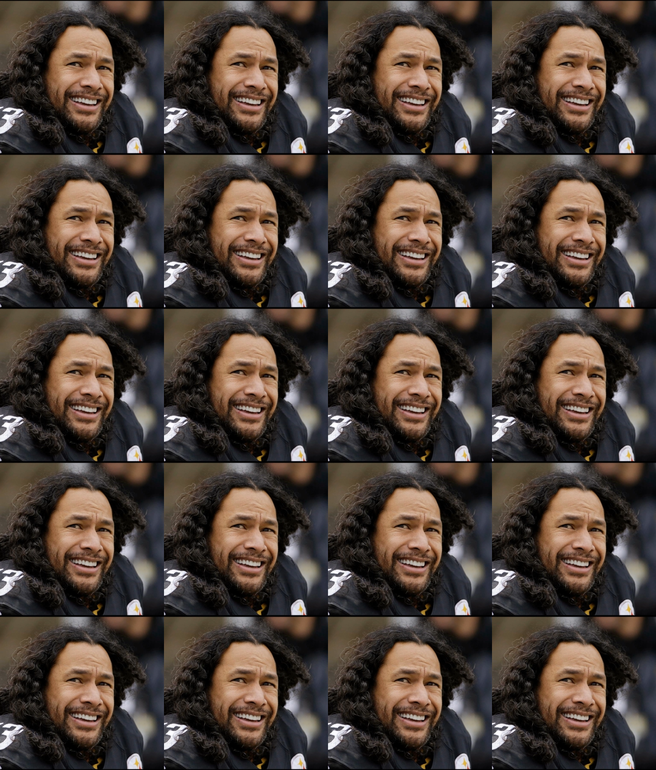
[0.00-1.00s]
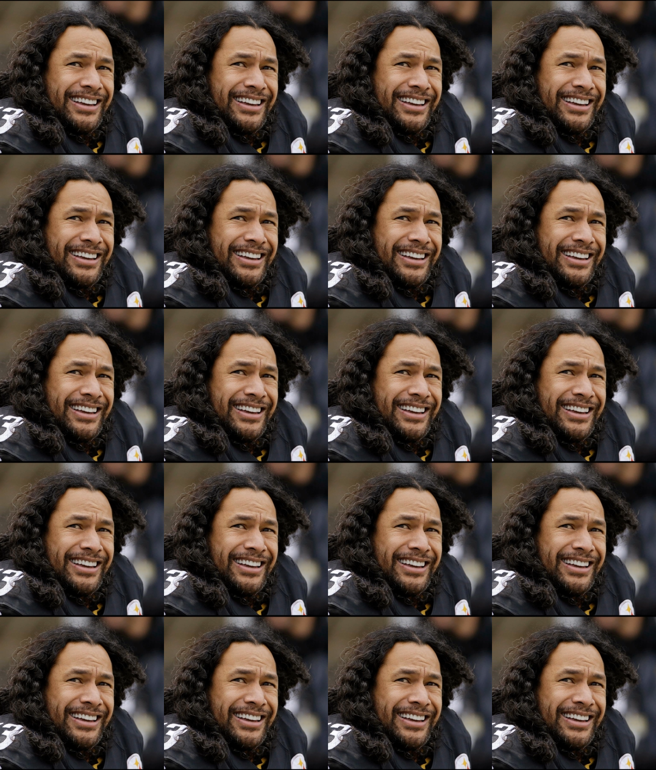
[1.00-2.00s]

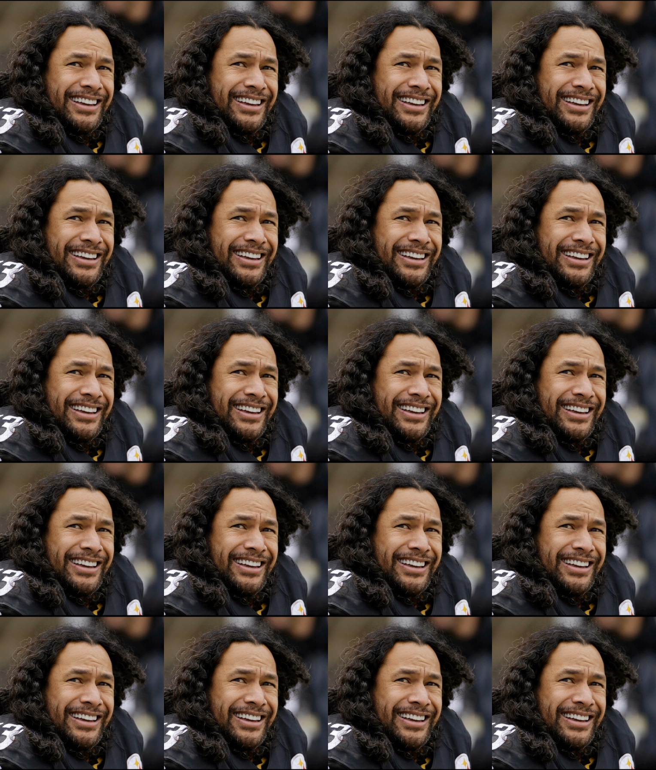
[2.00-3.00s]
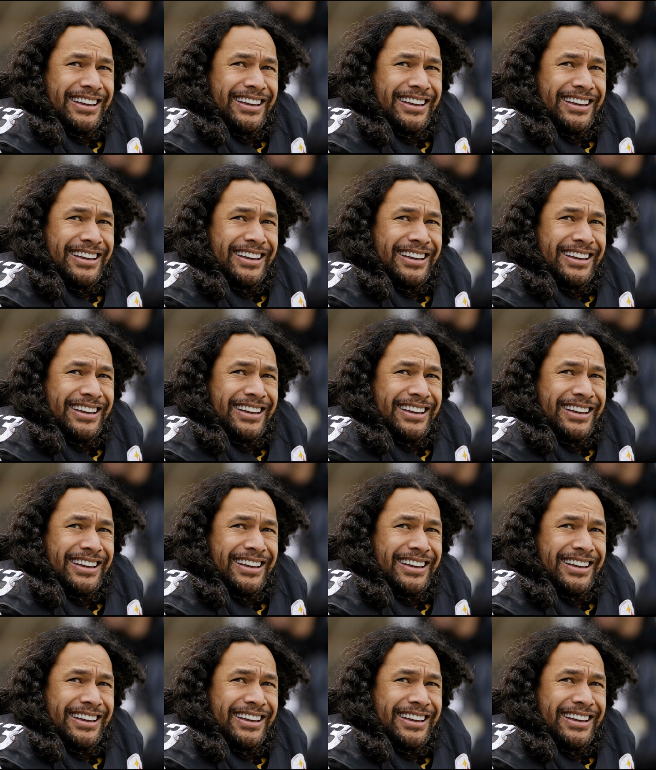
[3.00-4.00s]

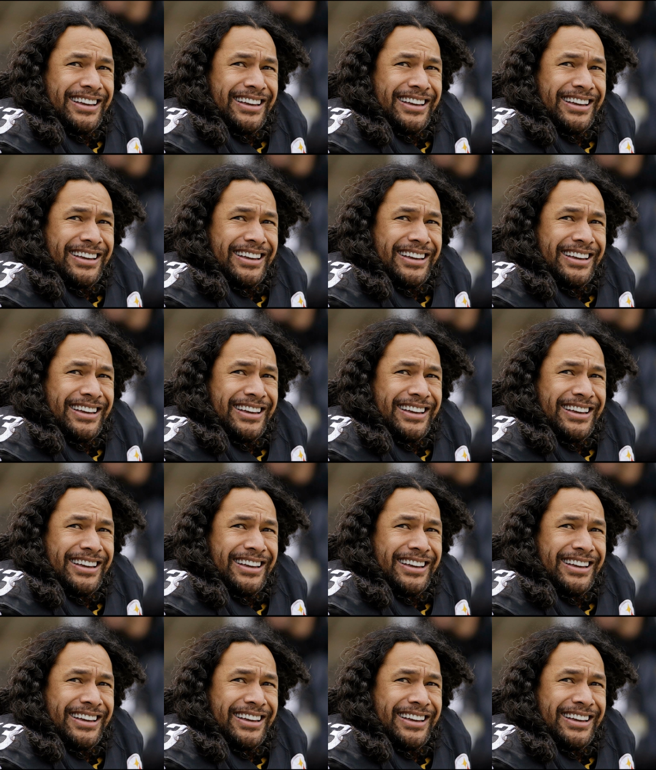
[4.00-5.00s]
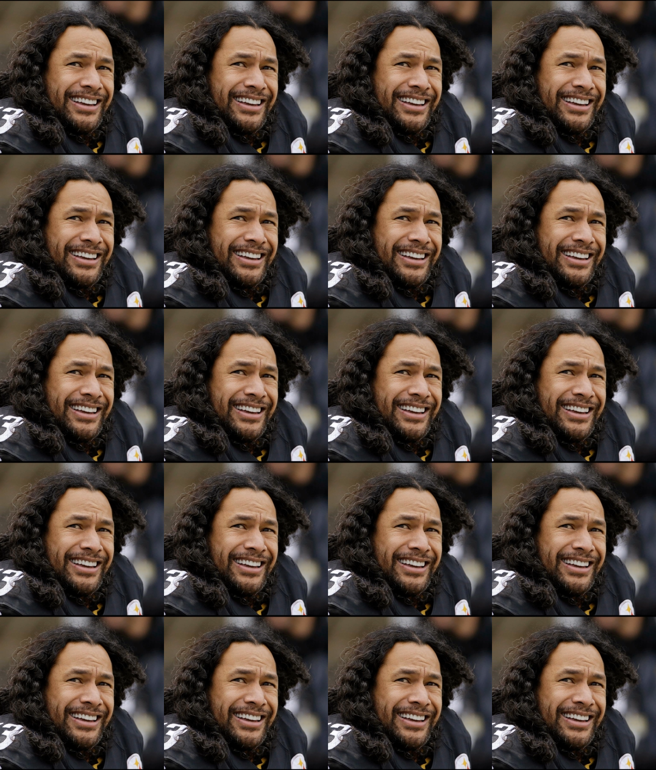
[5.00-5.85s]
(no lip movement)